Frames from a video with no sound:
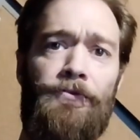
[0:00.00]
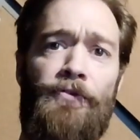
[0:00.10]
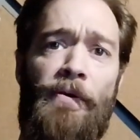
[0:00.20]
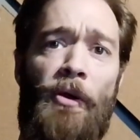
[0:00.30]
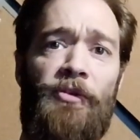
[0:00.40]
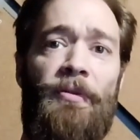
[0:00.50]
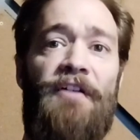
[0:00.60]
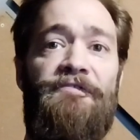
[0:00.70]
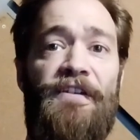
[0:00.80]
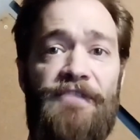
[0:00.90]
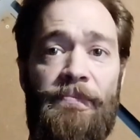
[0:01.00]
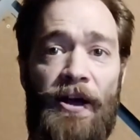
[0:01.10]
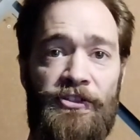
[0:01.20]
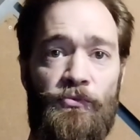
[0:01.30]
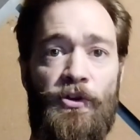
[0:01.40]
So if I multiply 50
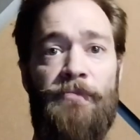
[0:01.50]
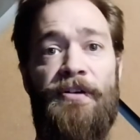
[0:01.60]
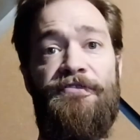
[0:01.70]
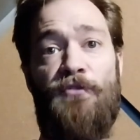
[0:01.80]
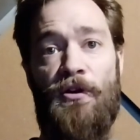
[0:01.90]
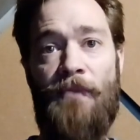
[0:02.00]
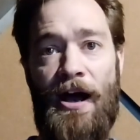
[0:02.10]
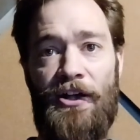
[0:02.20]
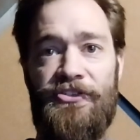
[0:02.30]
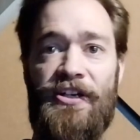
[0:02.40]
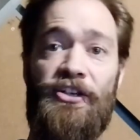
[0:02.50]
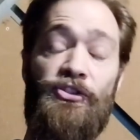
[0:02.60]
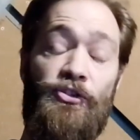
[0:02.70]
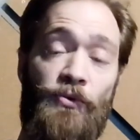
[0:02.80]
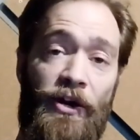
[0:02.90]
pounds of wood by 4 miles, I
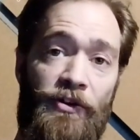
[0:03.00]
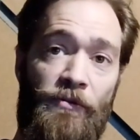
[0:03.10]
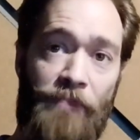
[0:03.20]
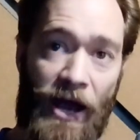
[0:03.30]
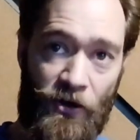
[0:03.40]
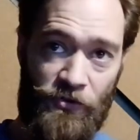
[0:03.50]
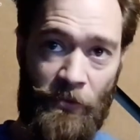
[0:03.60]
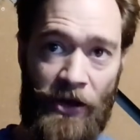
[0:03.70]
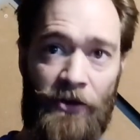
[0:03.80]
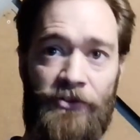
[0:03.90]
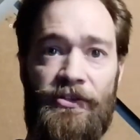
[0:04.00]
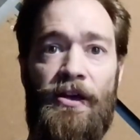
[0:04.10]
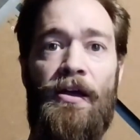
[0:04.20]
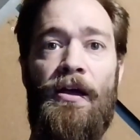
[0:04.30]
get 200 pound miles.